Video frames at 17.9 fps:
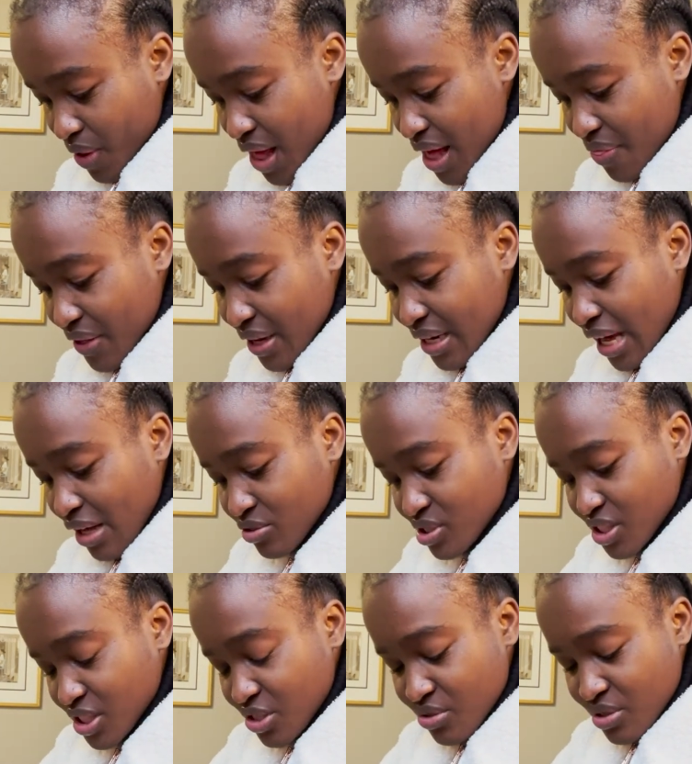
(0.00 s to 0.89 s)
Then I'll
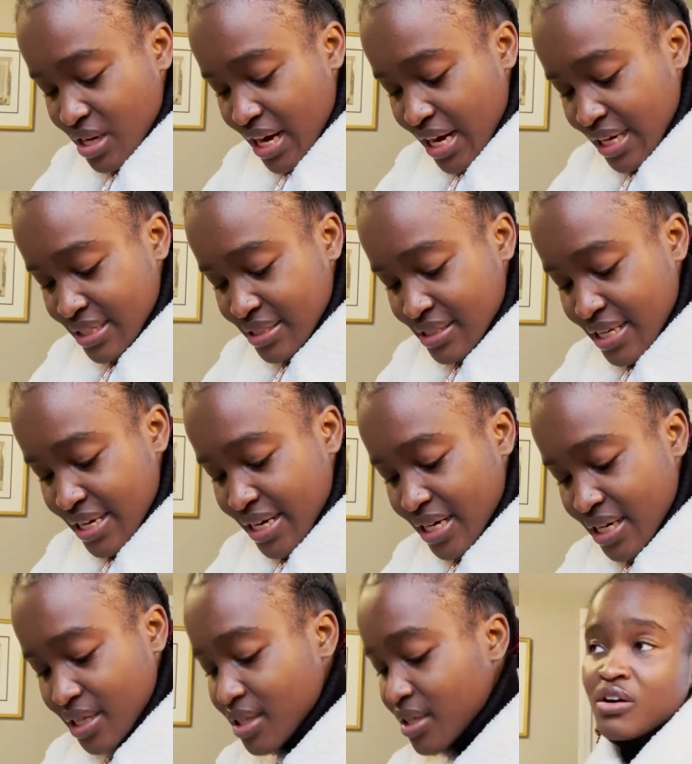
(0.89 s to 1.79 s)
see you guys
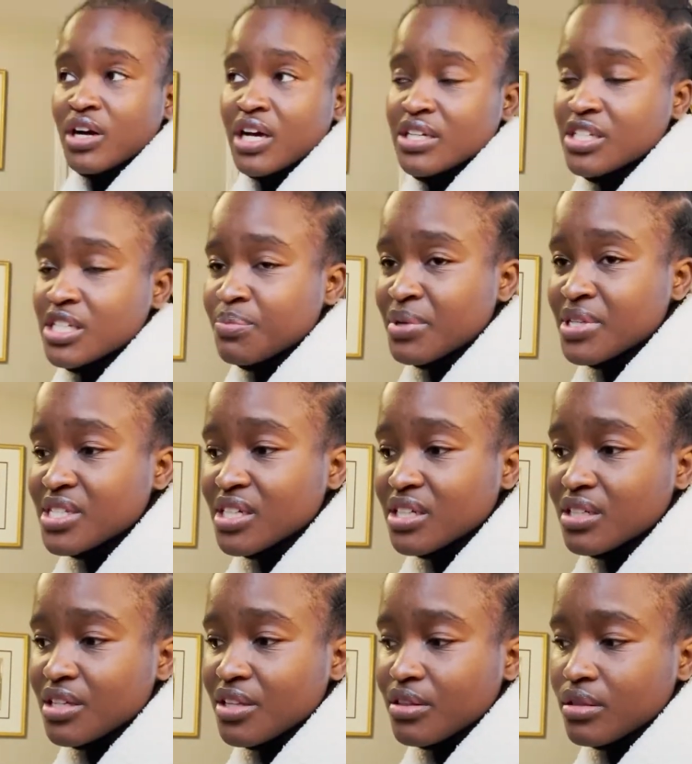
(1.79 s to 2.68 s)
there. Okay, so it's
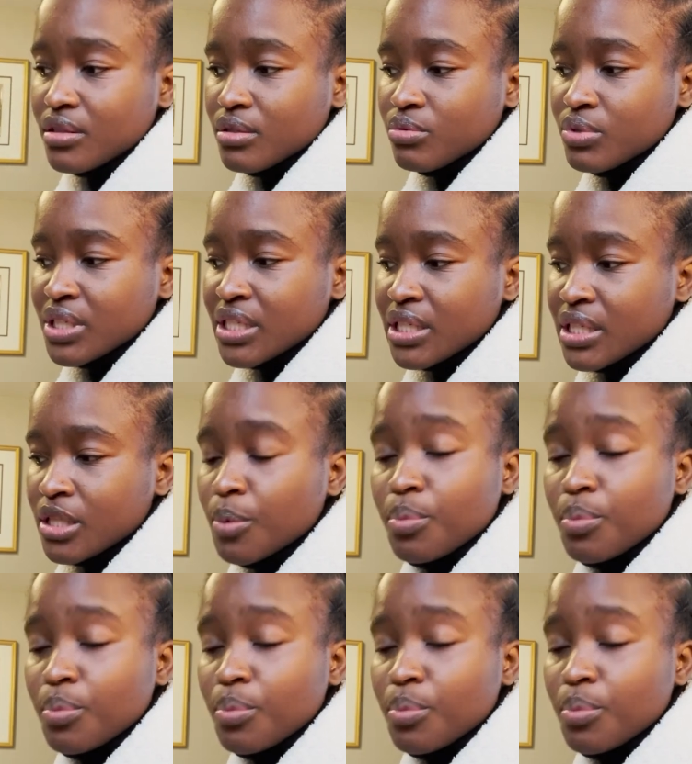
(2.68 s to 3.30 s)
basically three.